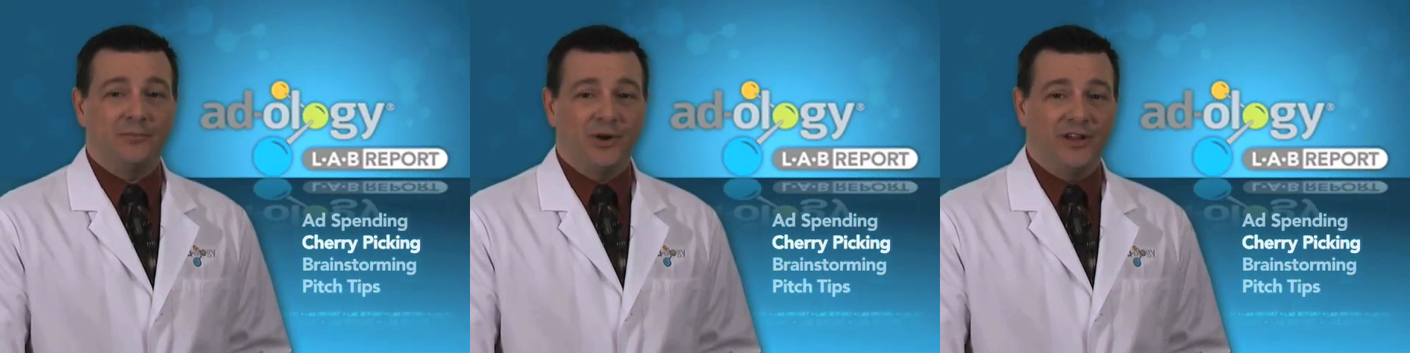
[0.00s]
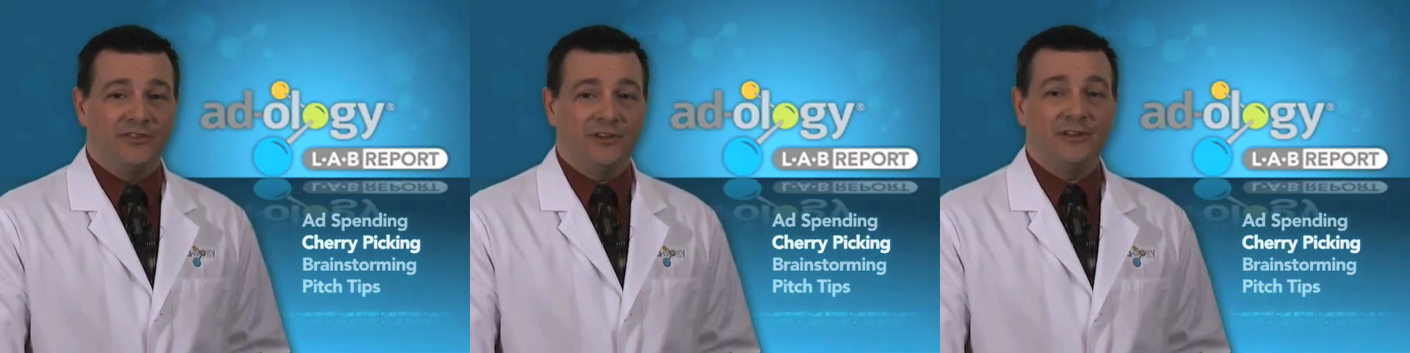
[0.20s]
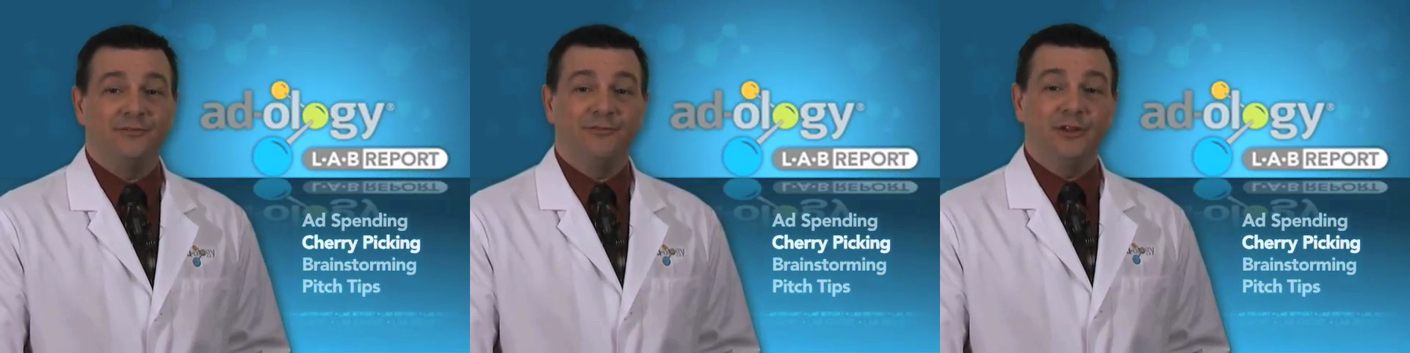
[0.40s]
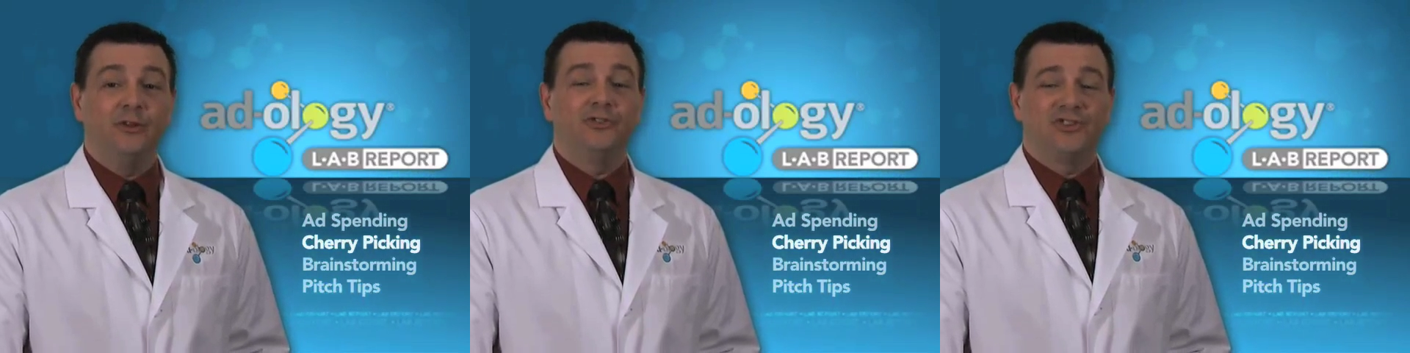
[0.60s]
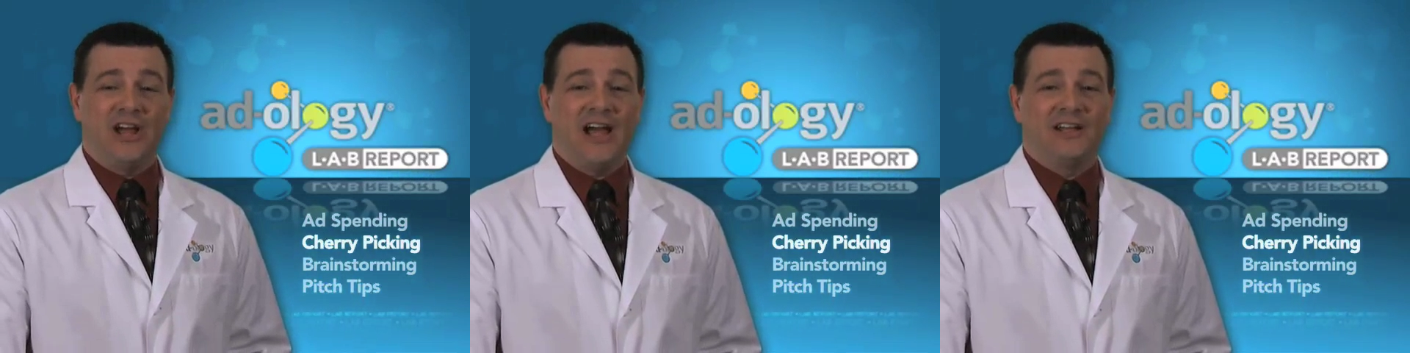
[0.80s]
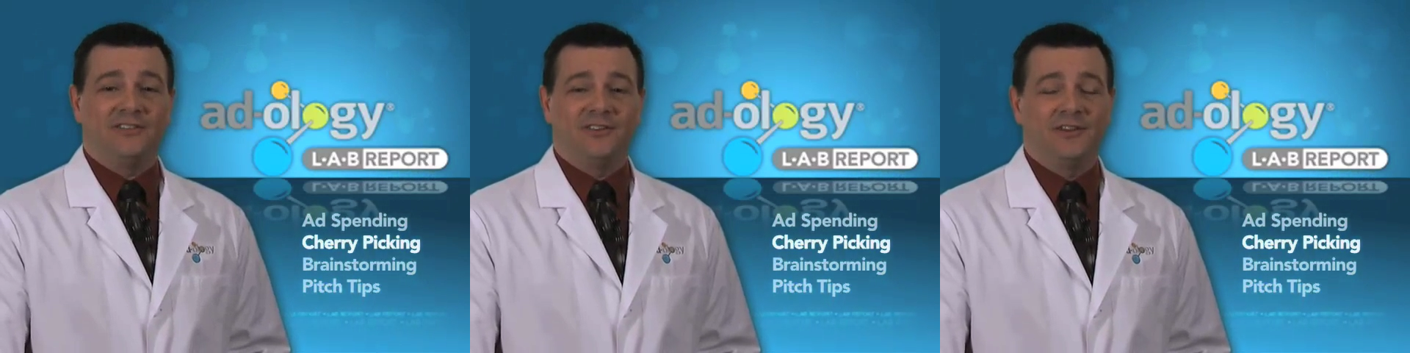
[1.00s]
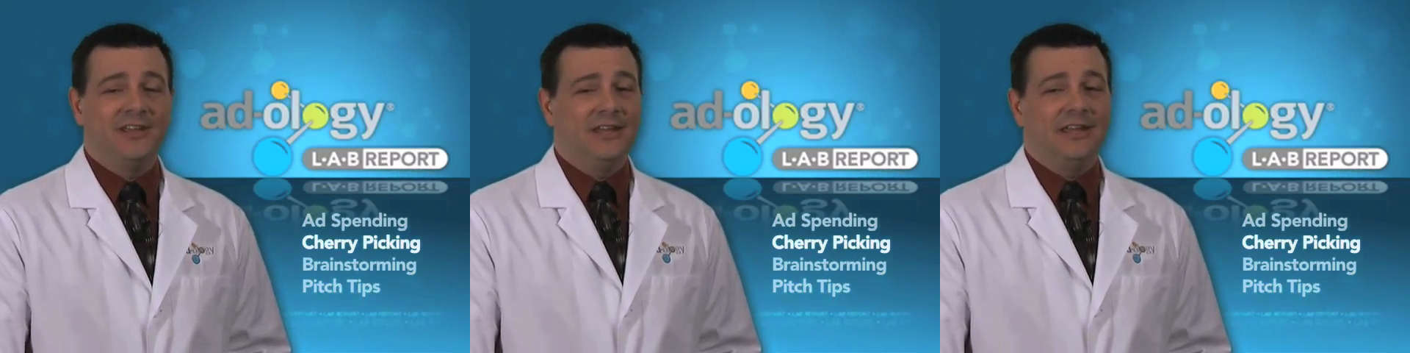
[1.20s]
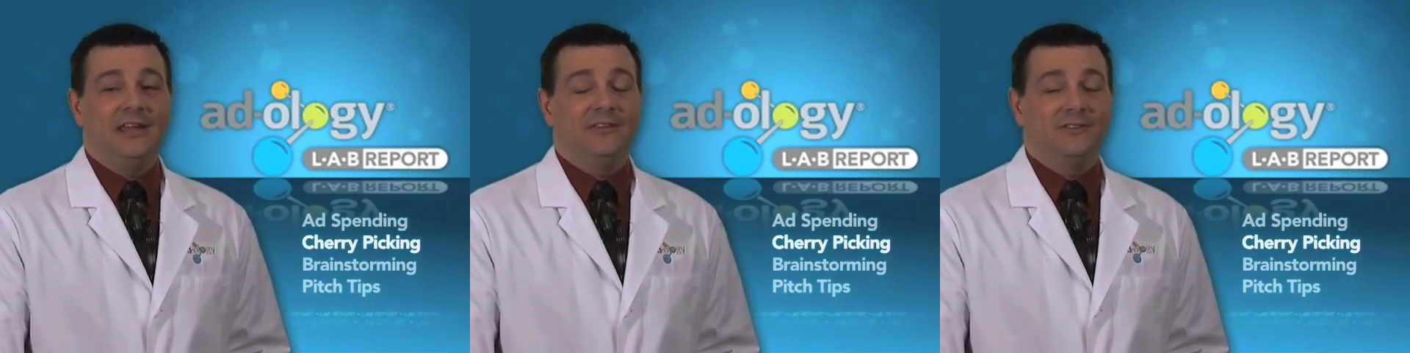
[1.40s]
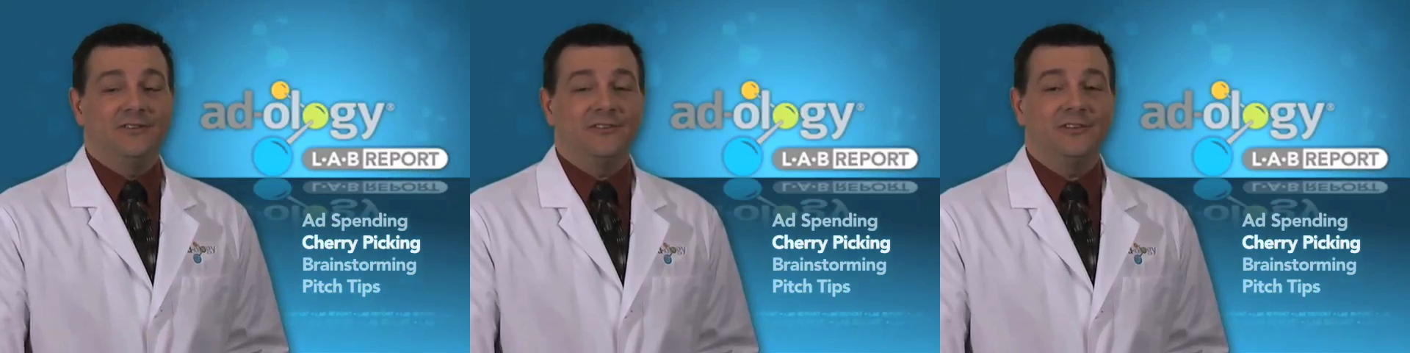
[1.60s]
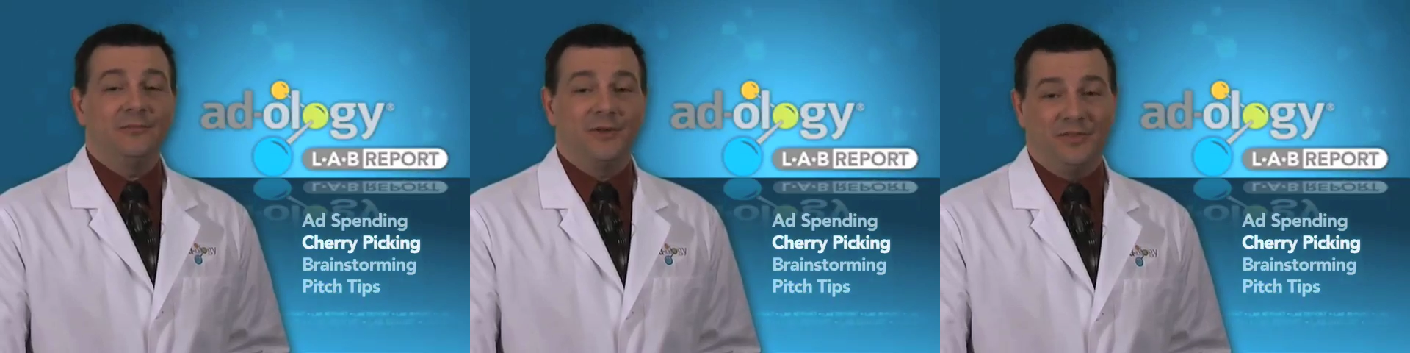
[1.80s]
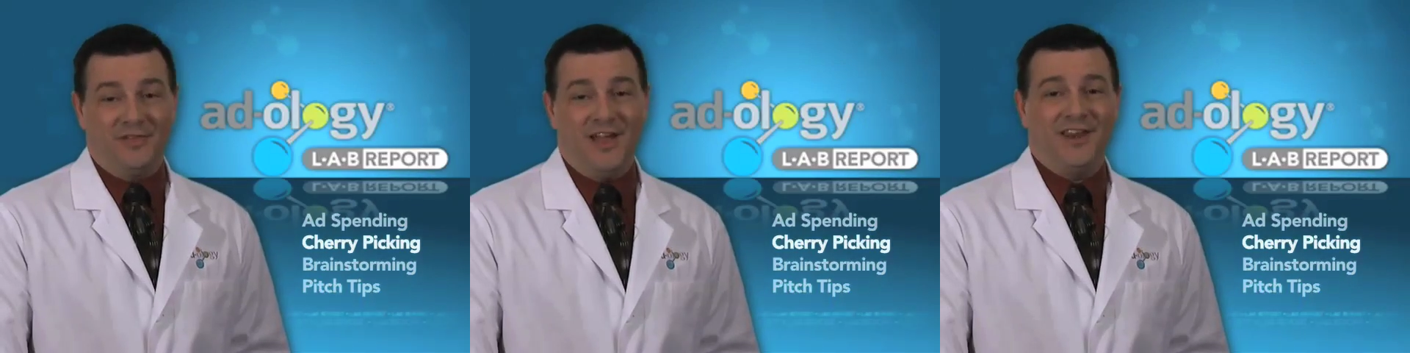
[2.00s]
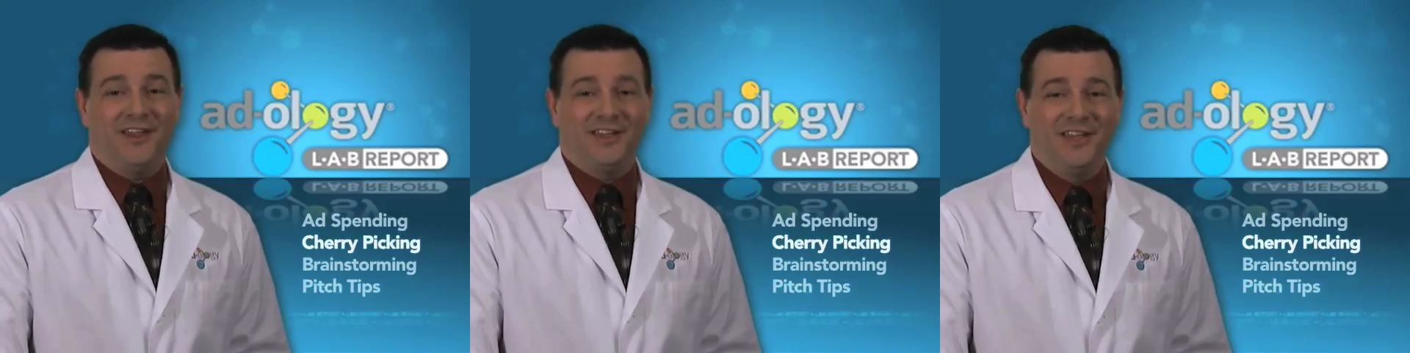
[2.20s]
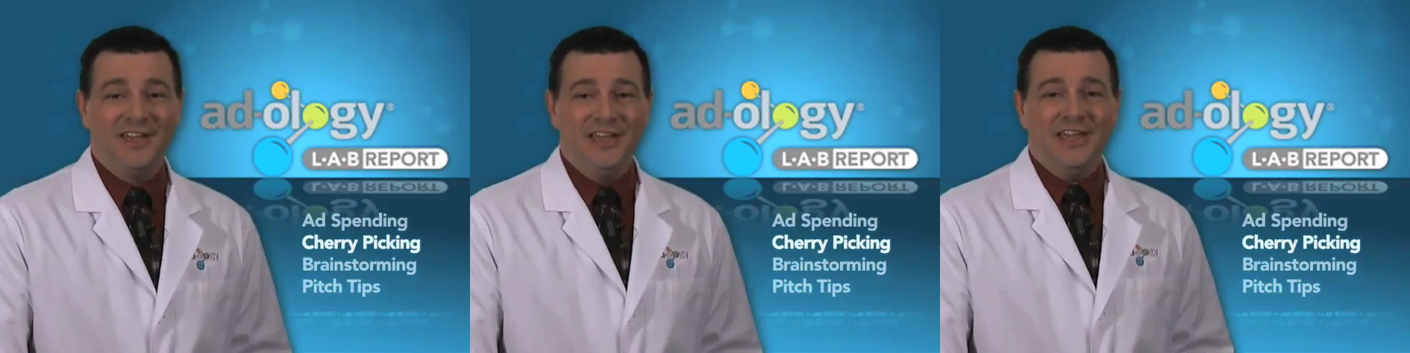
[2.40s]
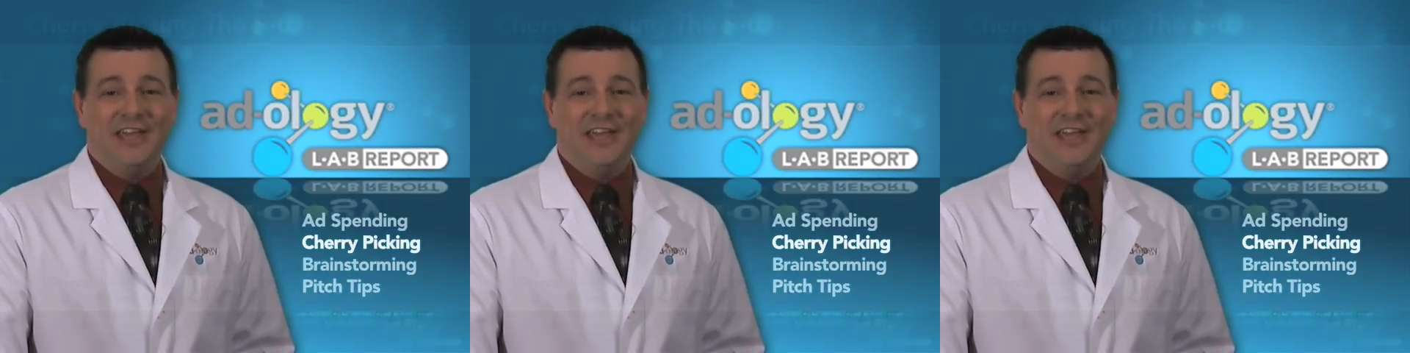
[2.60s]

President Phil Johnson isn't sympathetic.